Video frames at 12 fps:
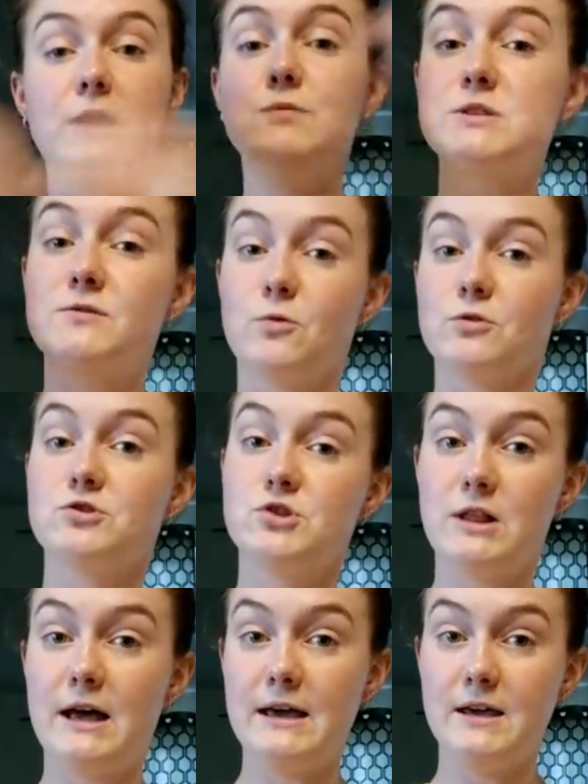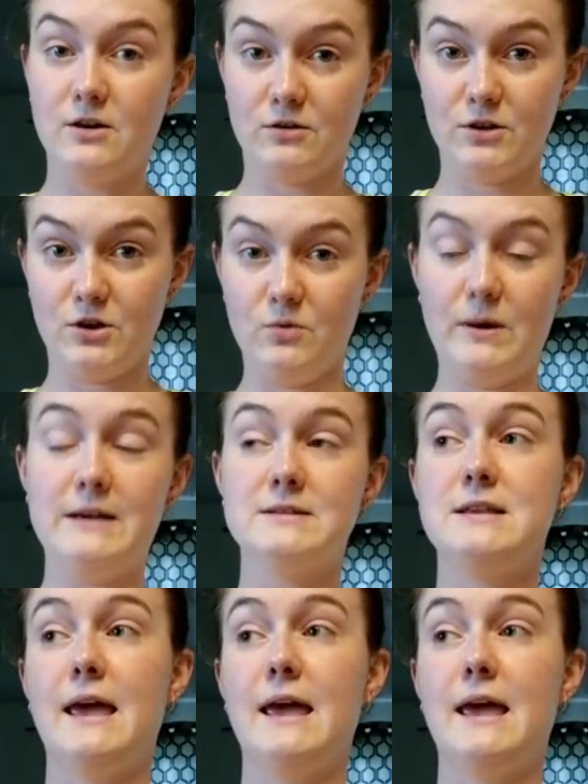was the 4th of July here in the U.S.